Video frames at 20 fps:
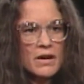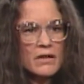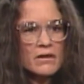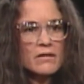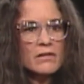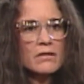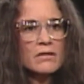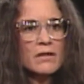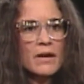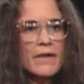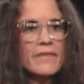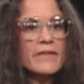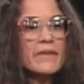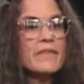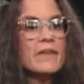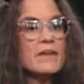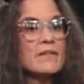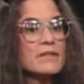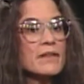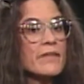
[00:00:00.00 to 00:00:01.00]
Yes. And
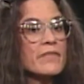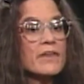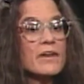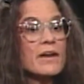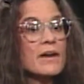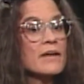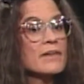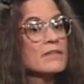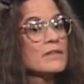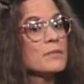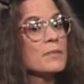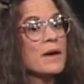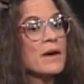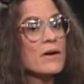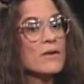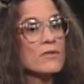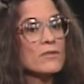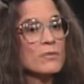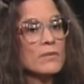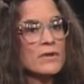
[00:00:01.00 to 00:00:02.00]
then they said the Custom
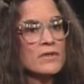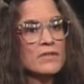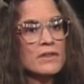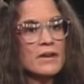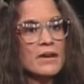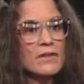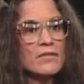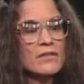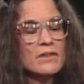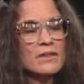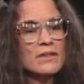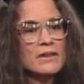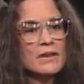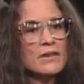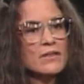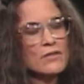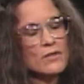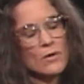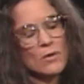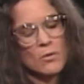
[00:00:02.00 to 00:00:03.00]
House wasn't
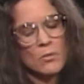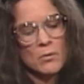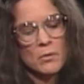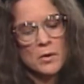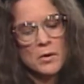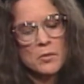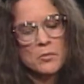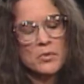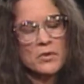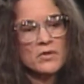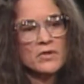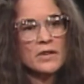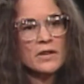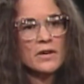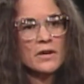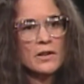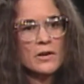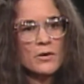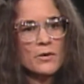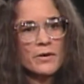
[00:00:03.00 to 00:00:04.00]
evidently so...
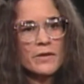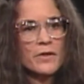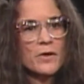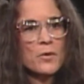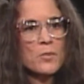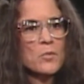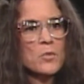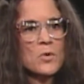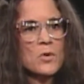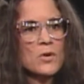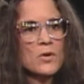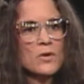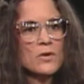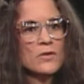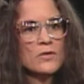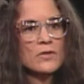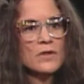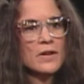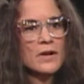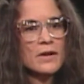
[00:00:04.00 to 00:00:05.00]
particular in their
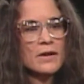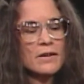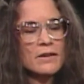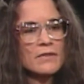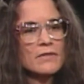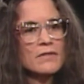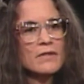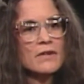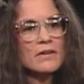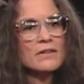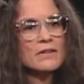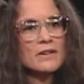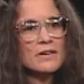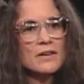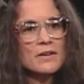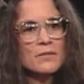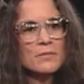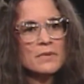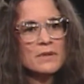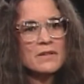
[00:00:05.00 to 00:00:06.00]
morals, they insulted
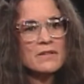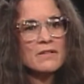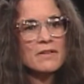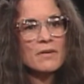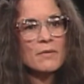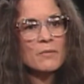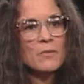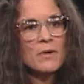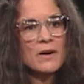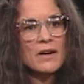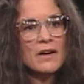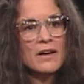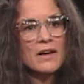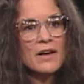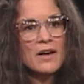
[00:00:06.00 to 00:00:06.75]
him in some way.